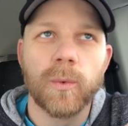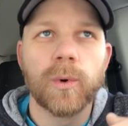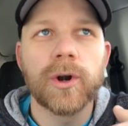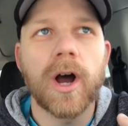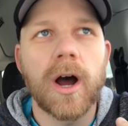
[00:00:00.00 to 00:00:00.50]

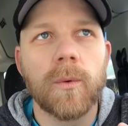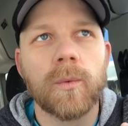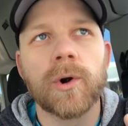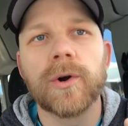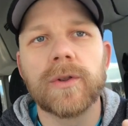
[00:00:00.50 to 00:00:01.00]
we're not
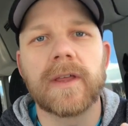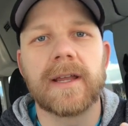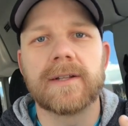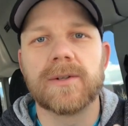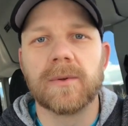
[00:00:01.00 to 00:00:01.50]

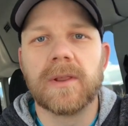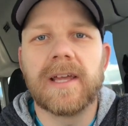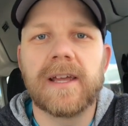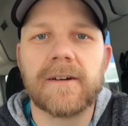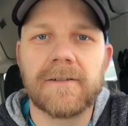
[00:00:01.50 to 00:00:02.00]
worthy to
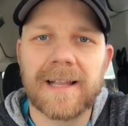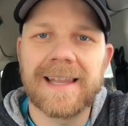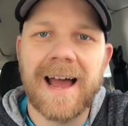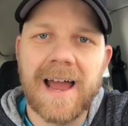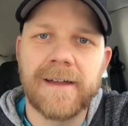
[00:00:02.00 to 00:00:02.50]
live a
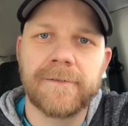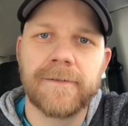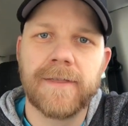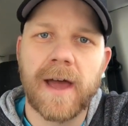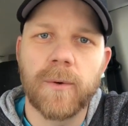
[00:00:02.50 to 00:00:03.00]
life
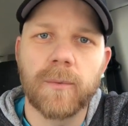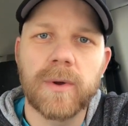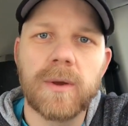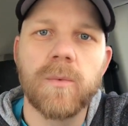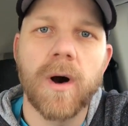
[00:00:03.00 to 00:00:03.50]
that
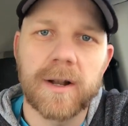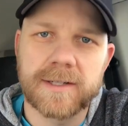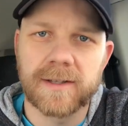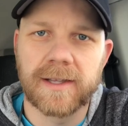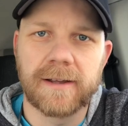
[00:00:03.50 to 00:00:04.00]
we want
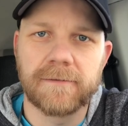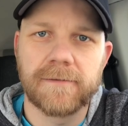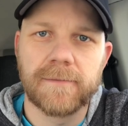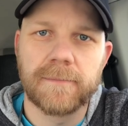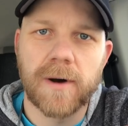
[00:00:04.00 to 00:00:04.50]
to
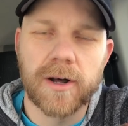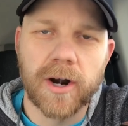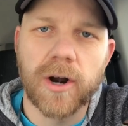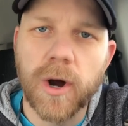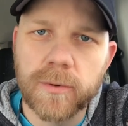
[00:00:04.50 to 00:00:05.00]
live on
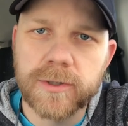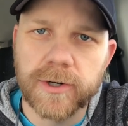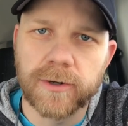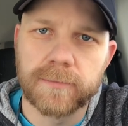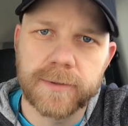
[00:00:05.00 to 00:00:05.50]
our own
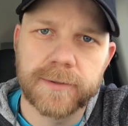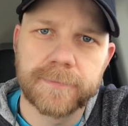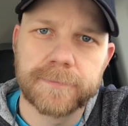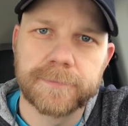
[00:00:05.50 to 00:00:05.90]
terms.